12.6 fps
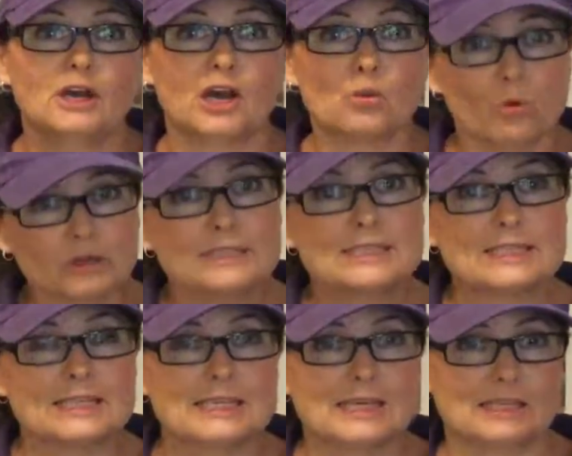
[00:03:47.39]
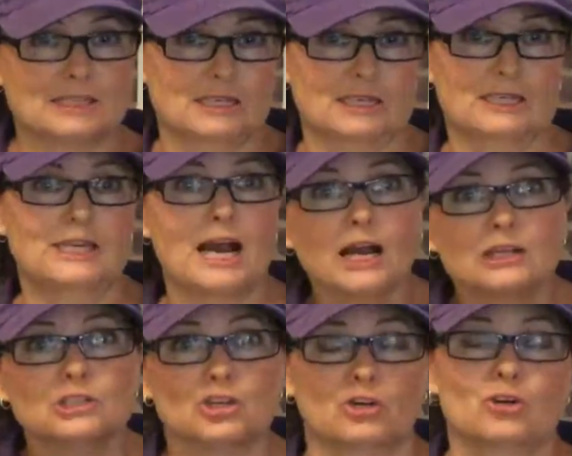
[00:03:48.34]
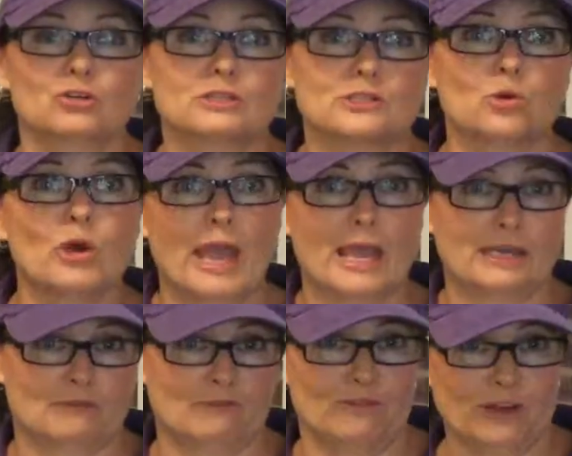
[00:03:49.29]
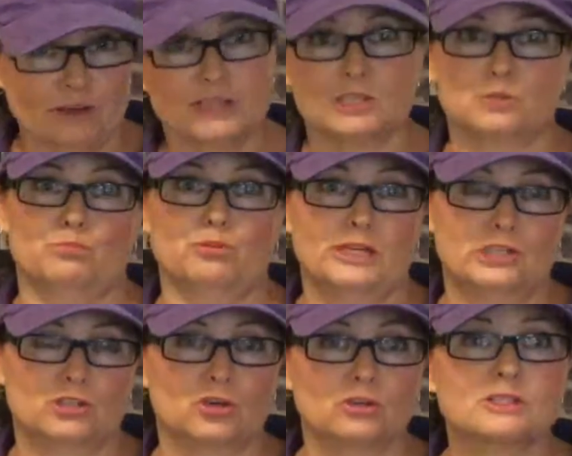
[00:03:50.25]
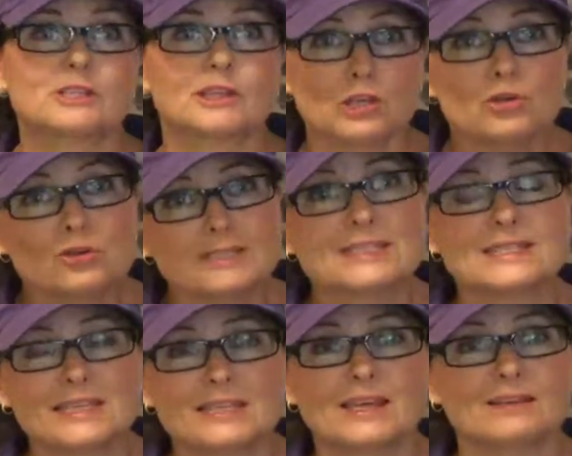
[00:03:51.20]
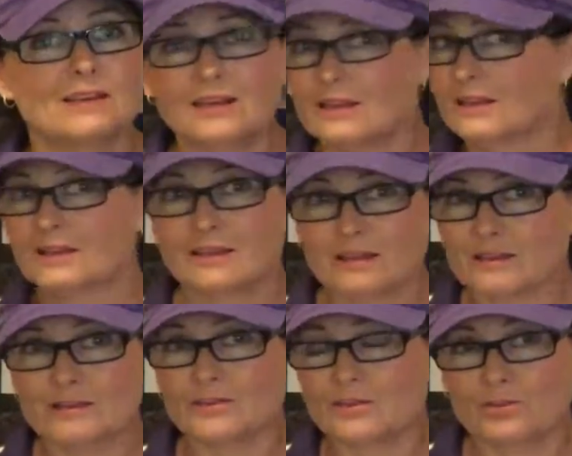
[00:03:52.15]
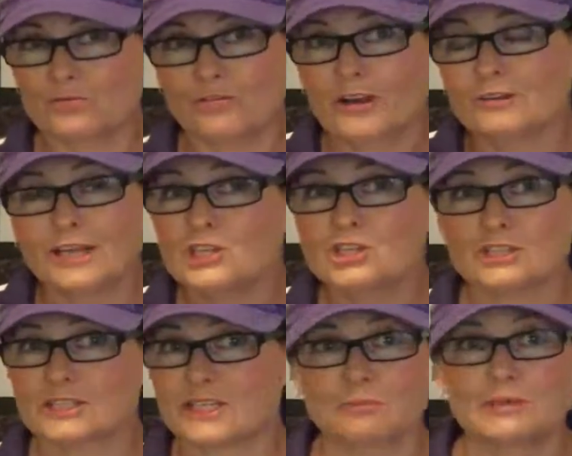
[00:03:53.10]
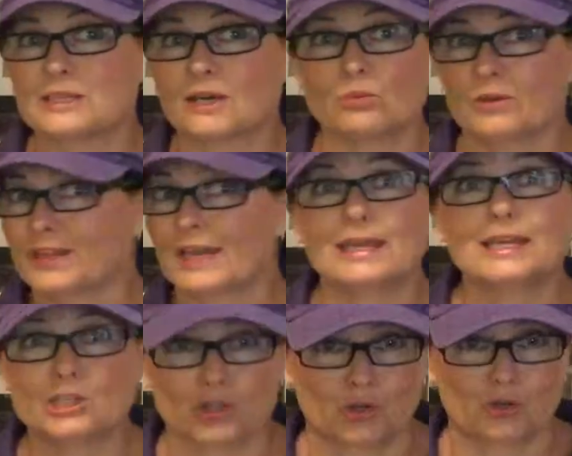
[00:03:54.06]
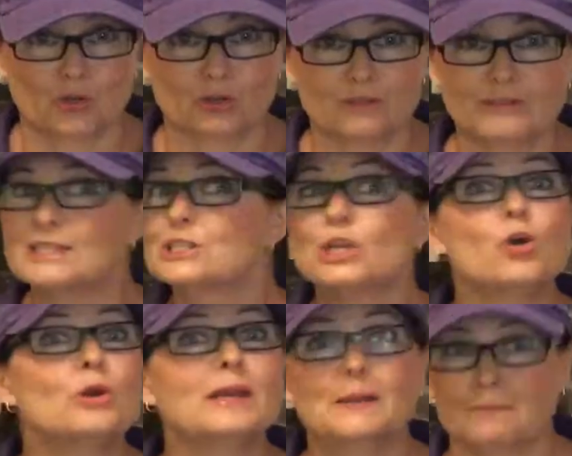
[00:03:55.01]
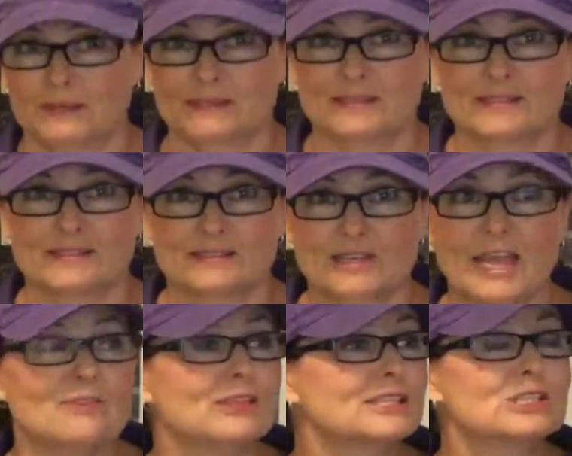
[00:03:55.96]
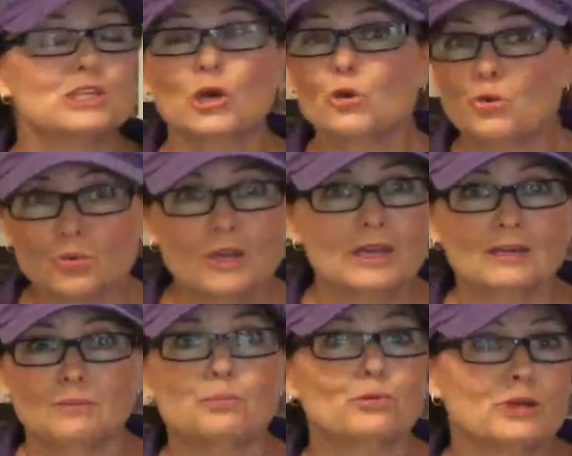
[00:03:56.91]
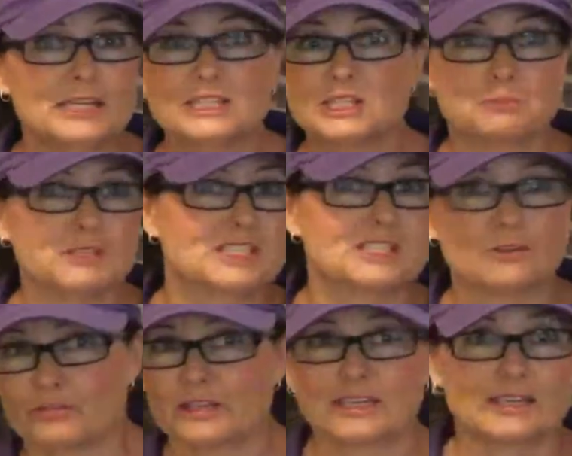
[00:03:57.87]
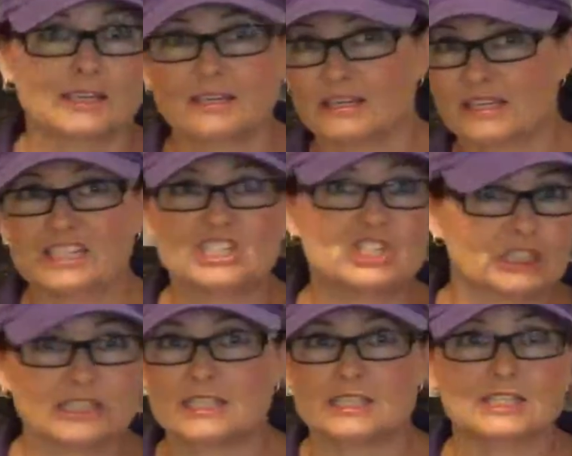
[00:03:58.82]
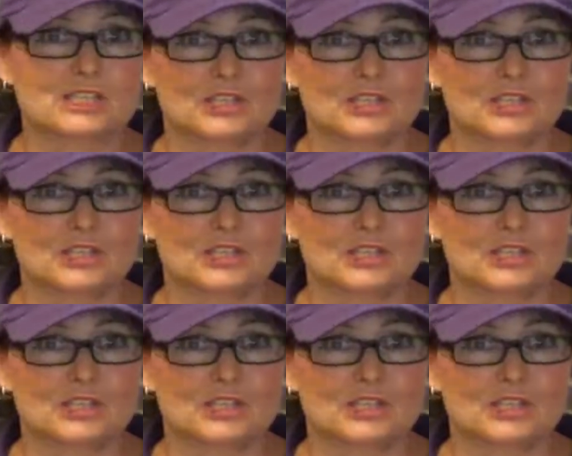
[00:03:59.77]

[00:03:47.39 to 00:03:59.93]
I wanted to get young dogs and various breed dogs so that you can see that Foundations can be done with any dog. There's no limits, and there's no breed-specific agility